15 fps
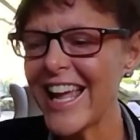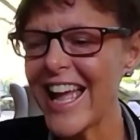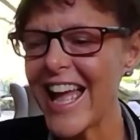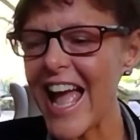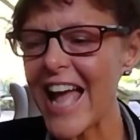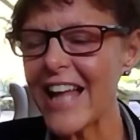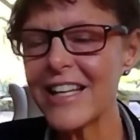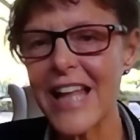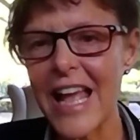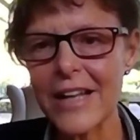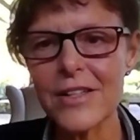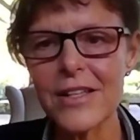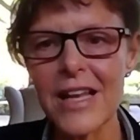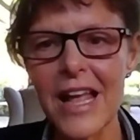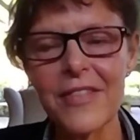
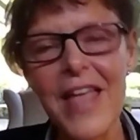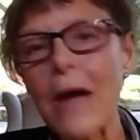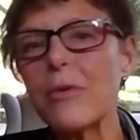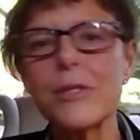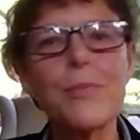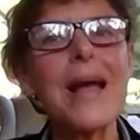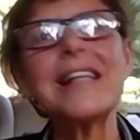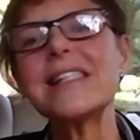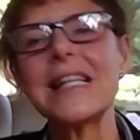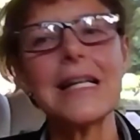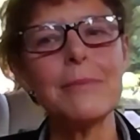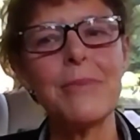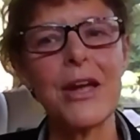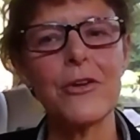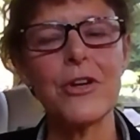And that was basically
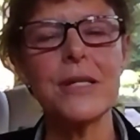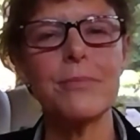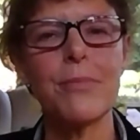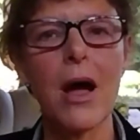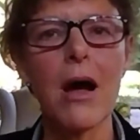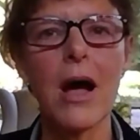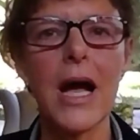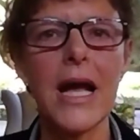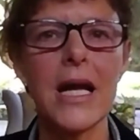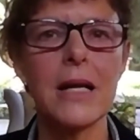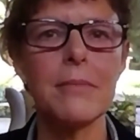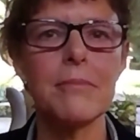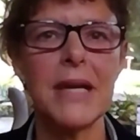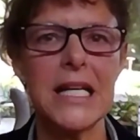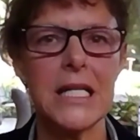buried by
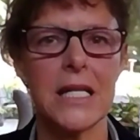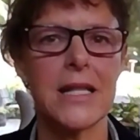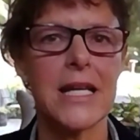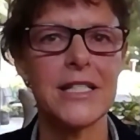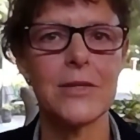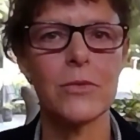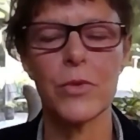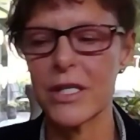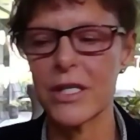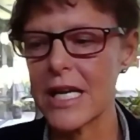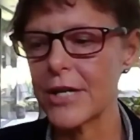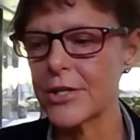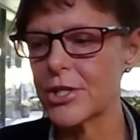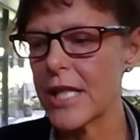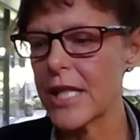media. They didn't want to
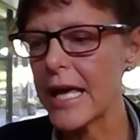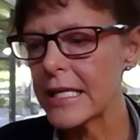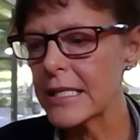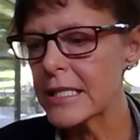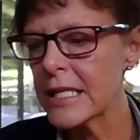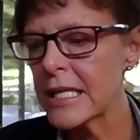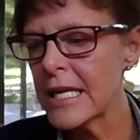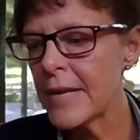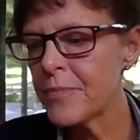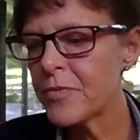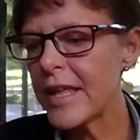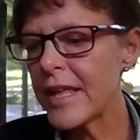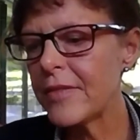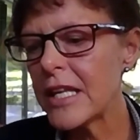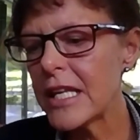touch that.
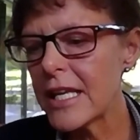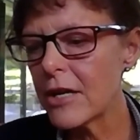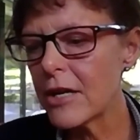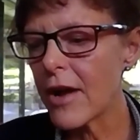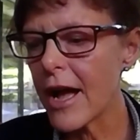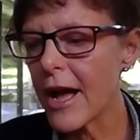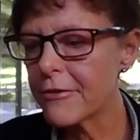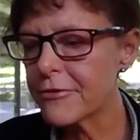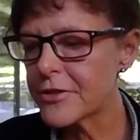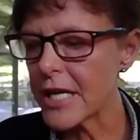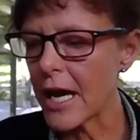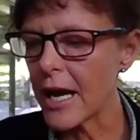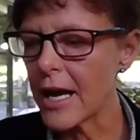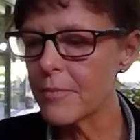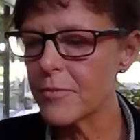Then the year
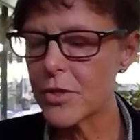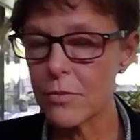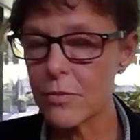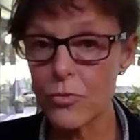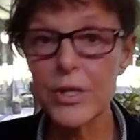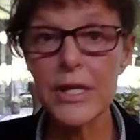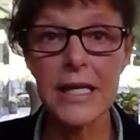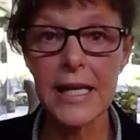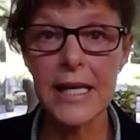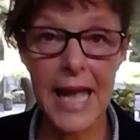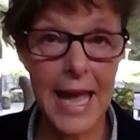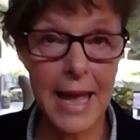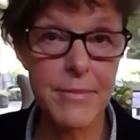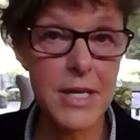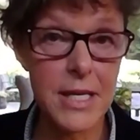after, some really
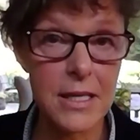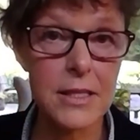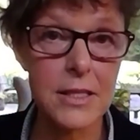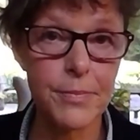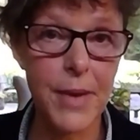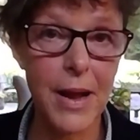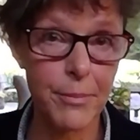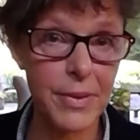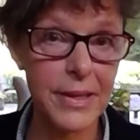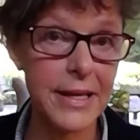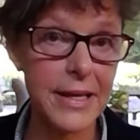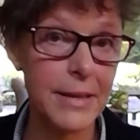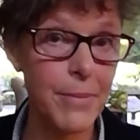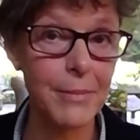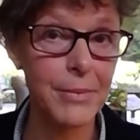eminent
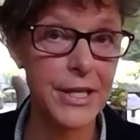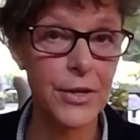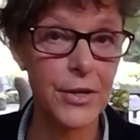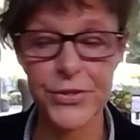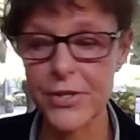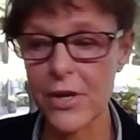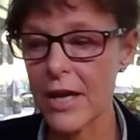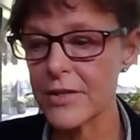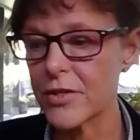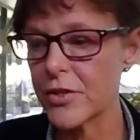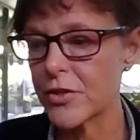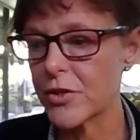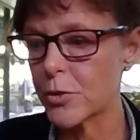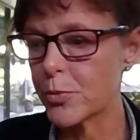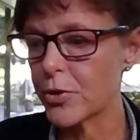public health
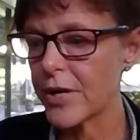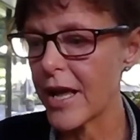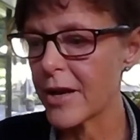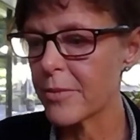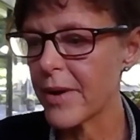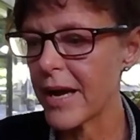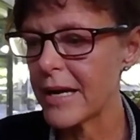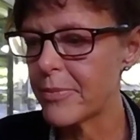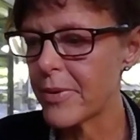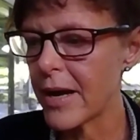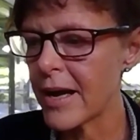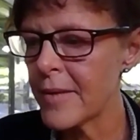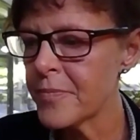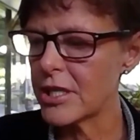scientists put out a paper